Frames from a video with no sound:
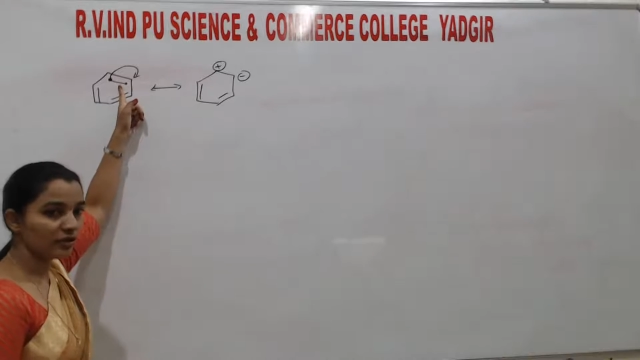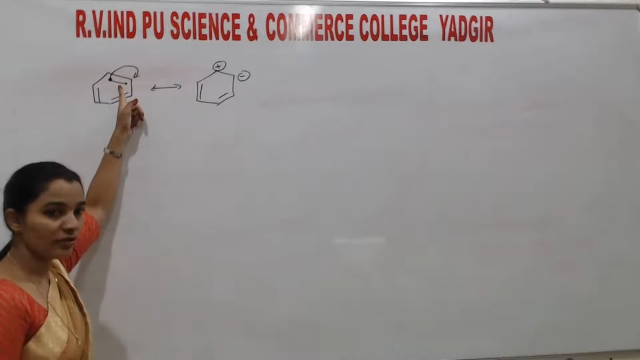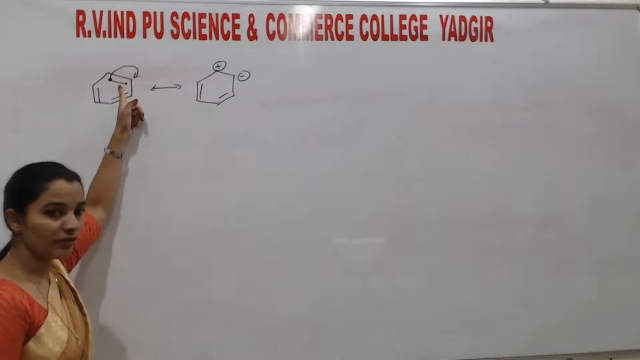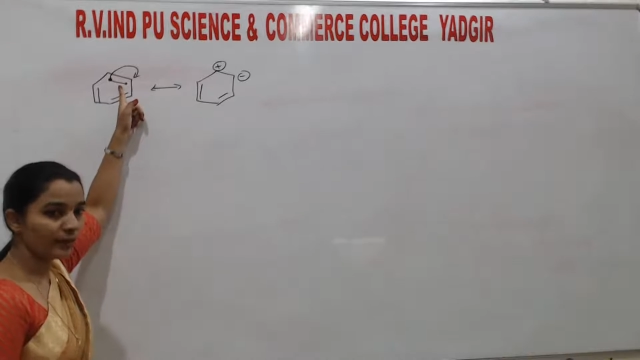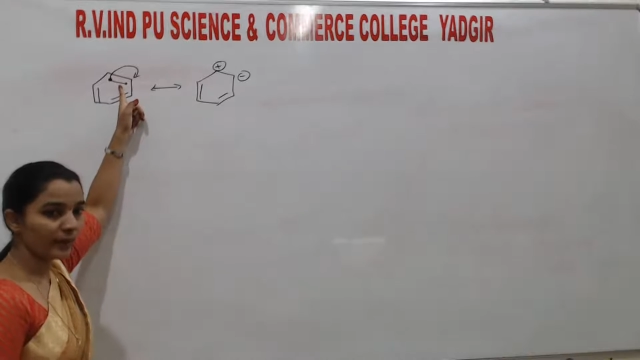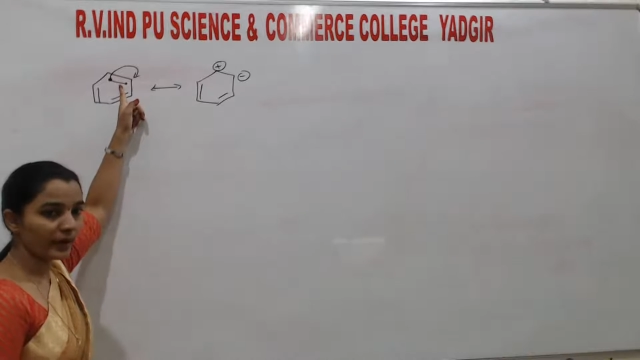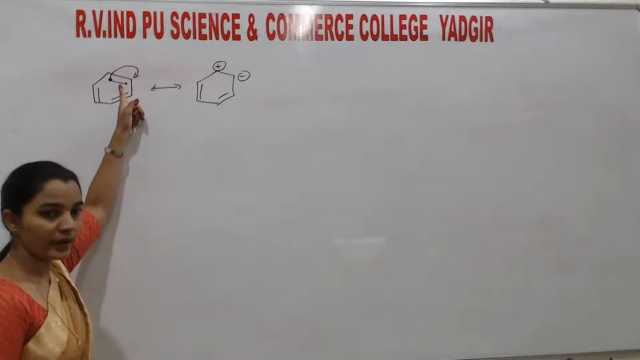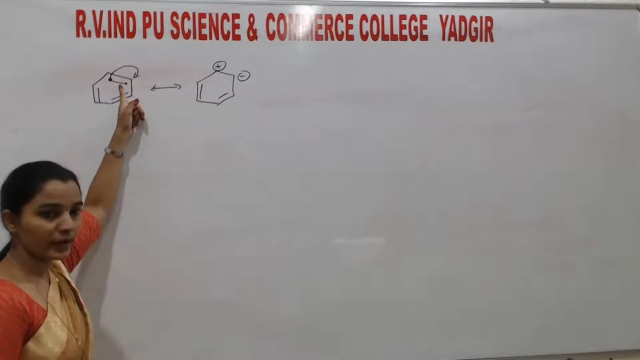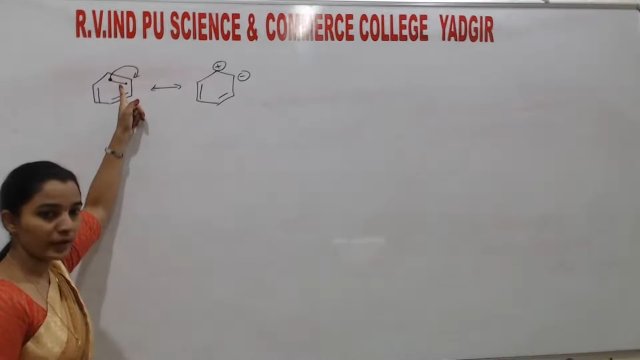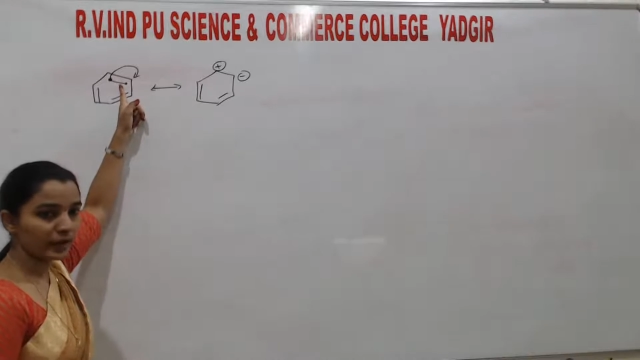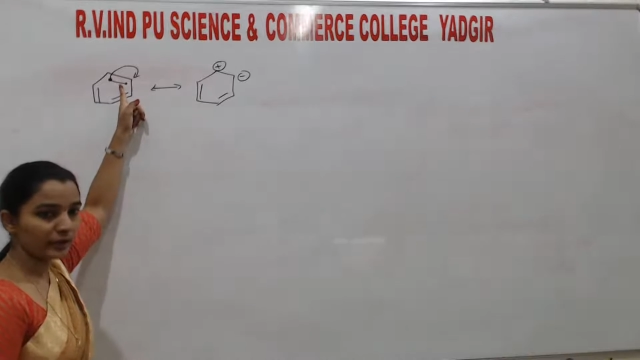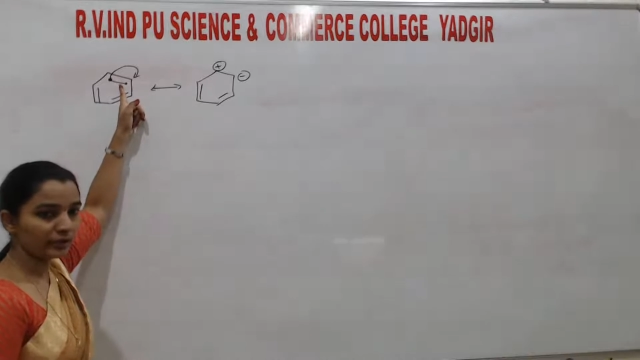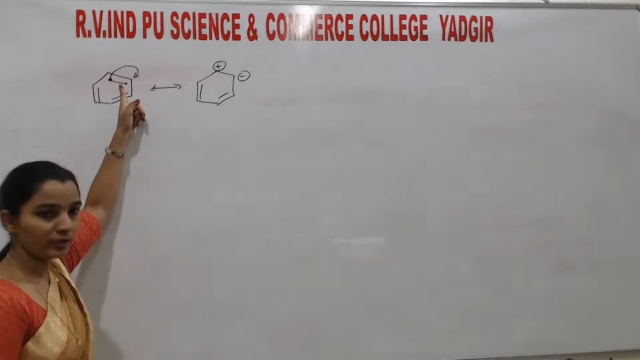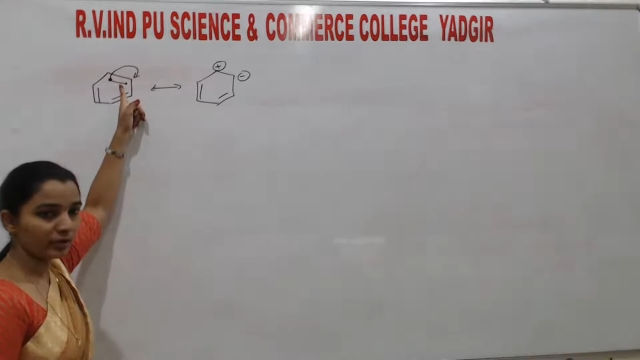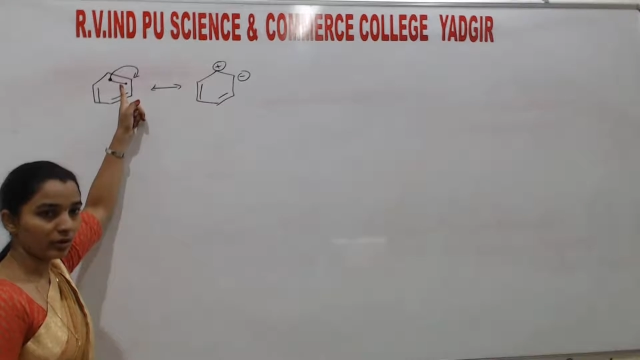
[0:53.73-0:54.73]
of pi
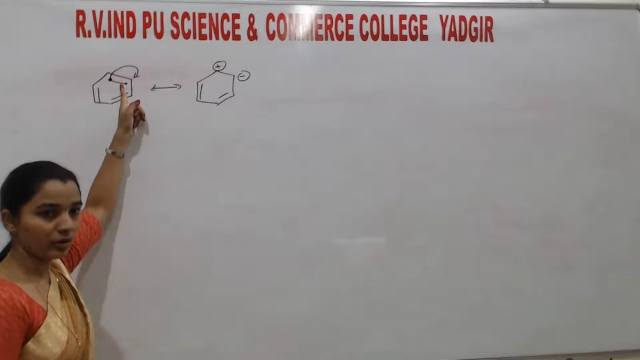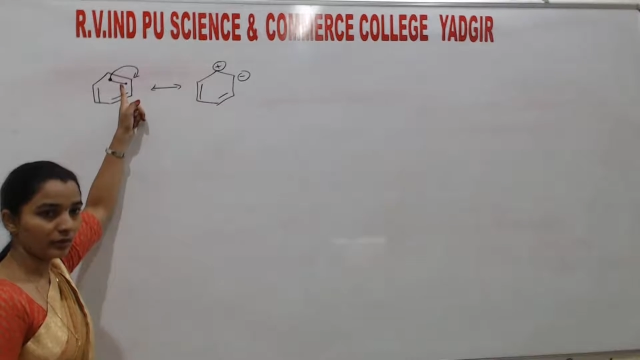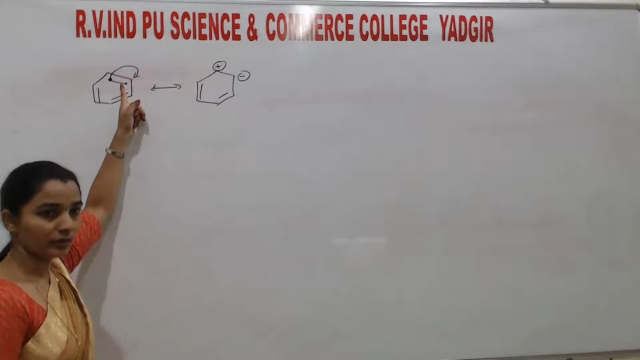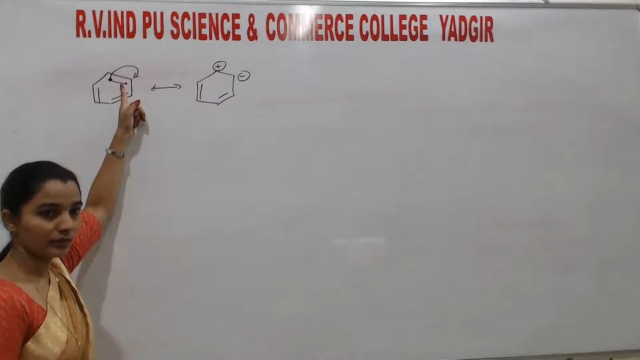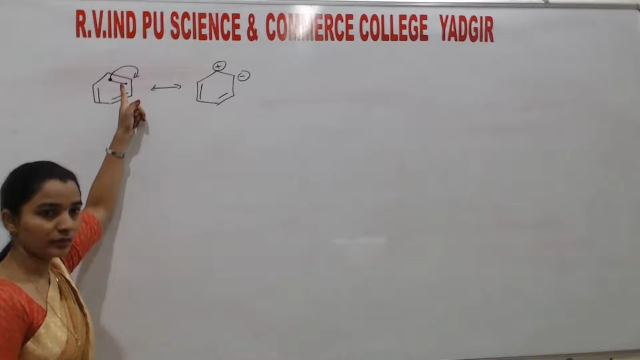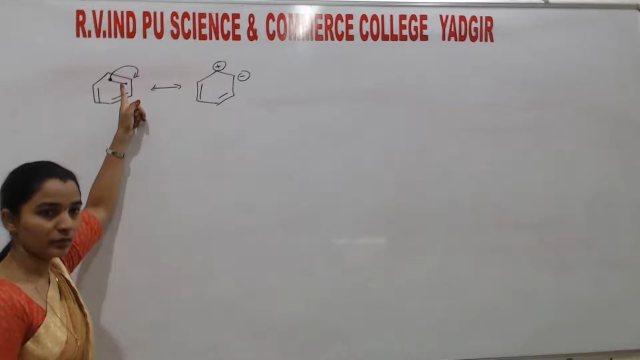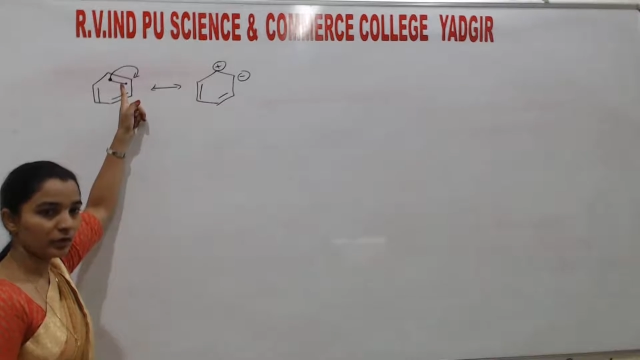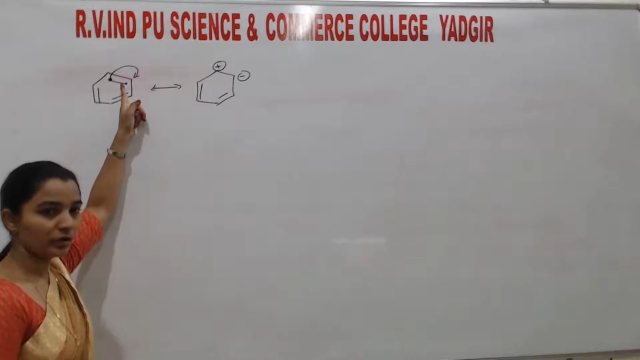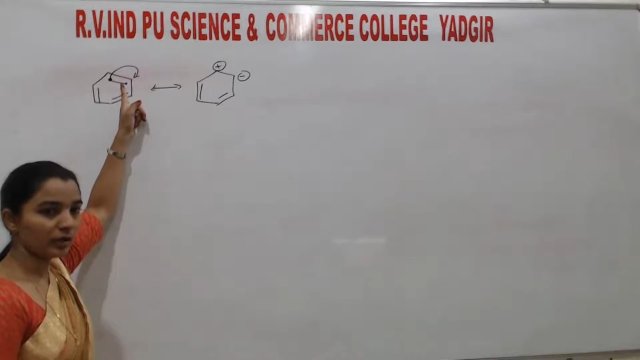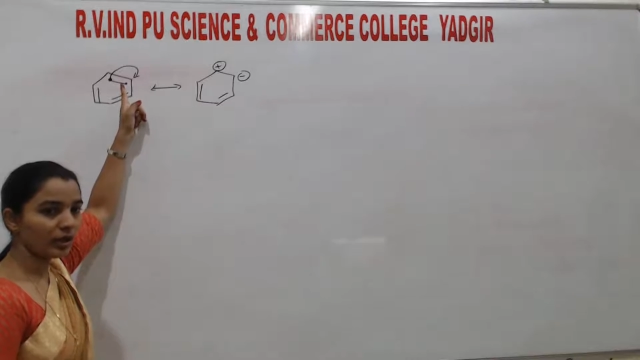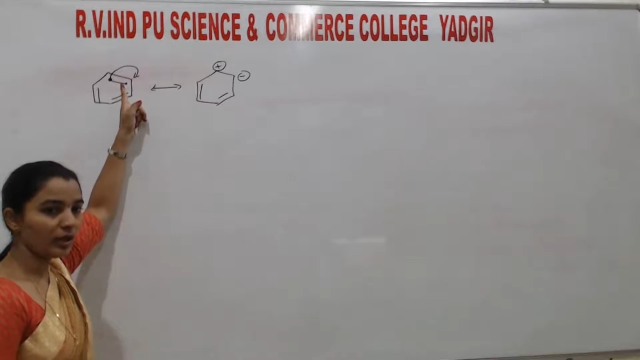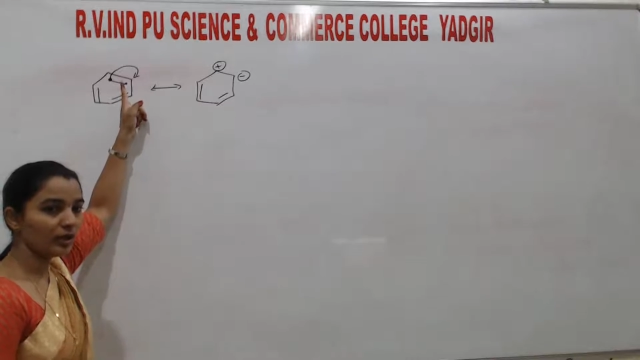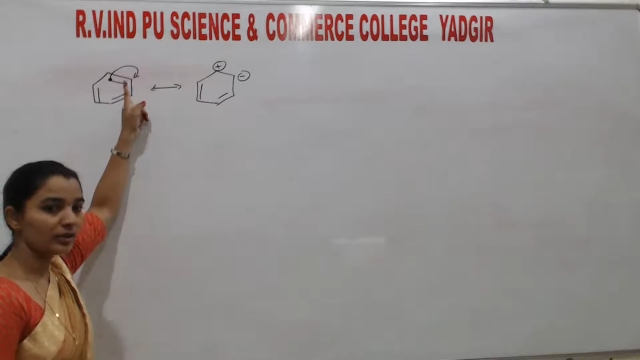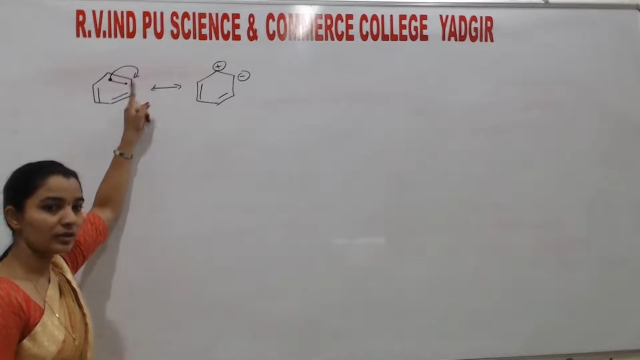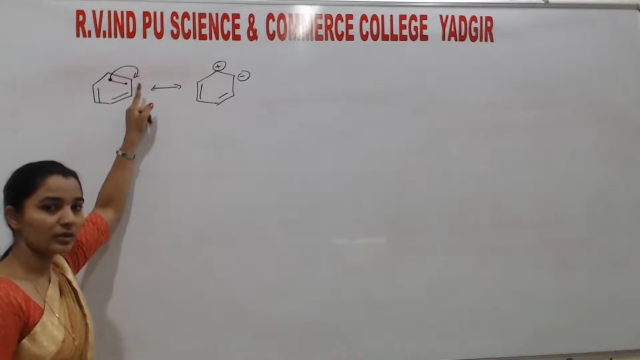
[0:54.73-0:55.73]
electron. Okay,